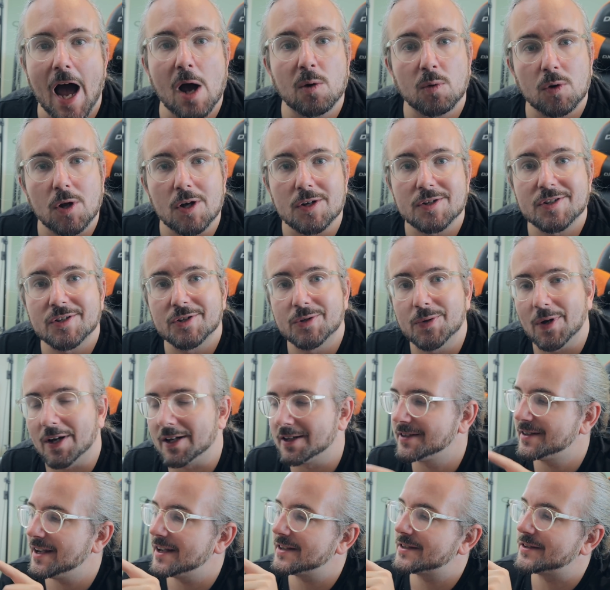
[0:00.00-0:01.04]
I will also do a
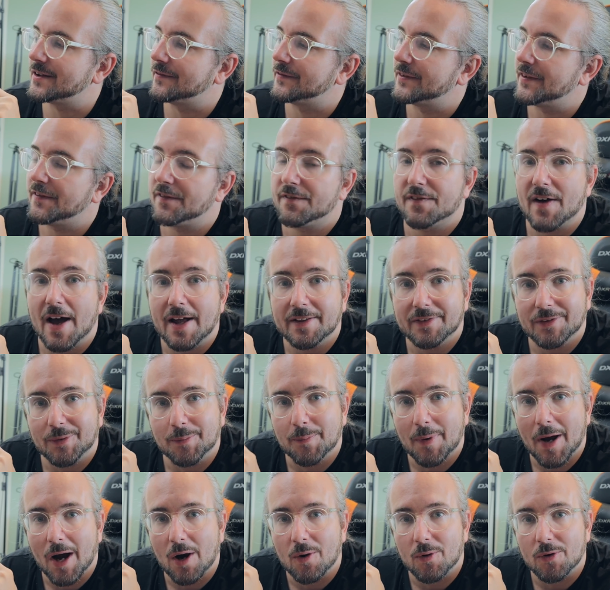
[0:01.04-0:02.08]
little test of the
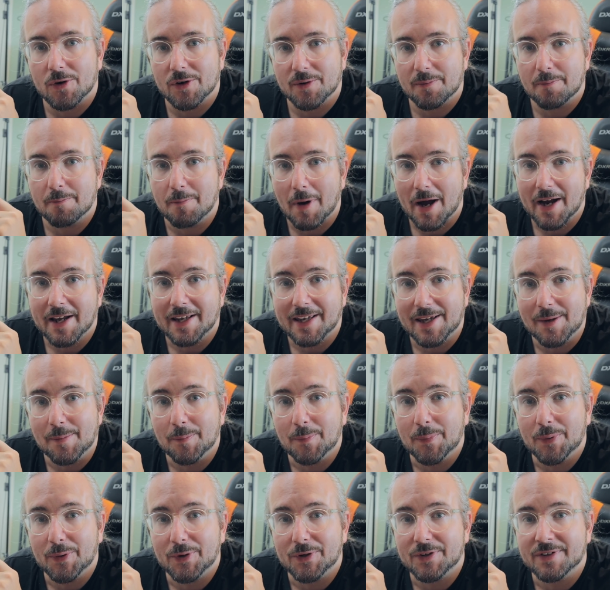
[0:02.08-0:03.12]
phantom powered mic
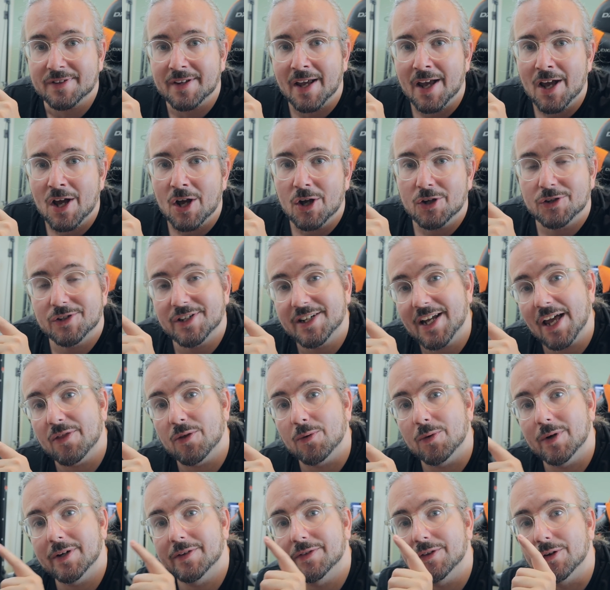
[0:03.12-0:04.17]
input
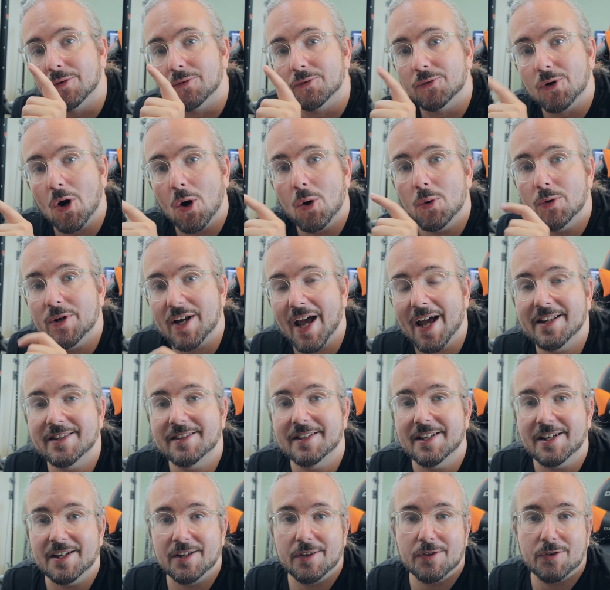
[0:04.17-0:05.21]
together with the Rode
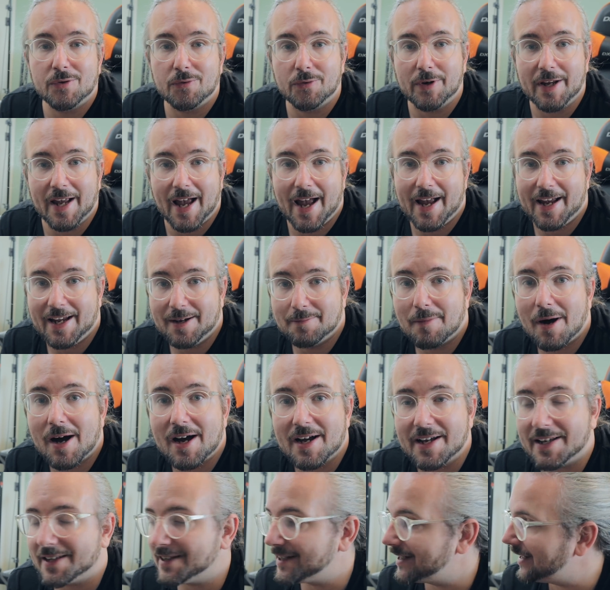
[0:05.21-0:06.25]
NT3A
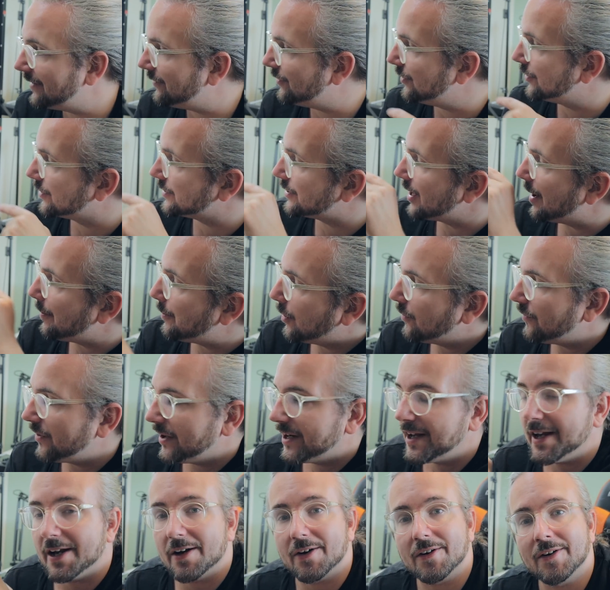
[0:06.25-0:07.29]
mic that I've hooked up over
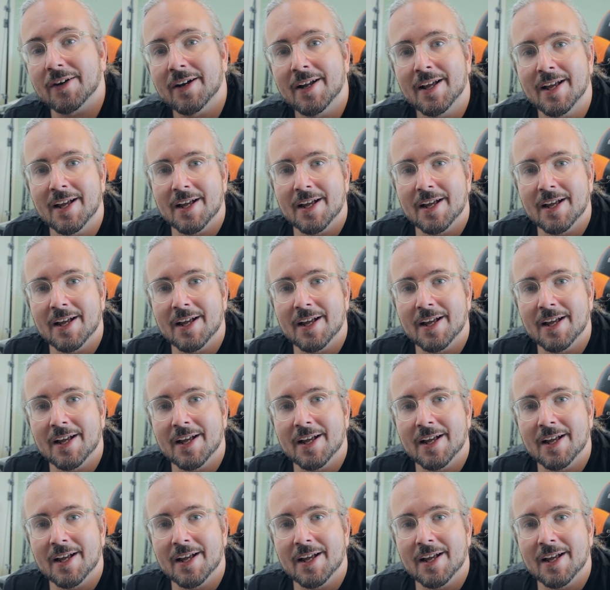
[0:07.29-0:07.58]
here.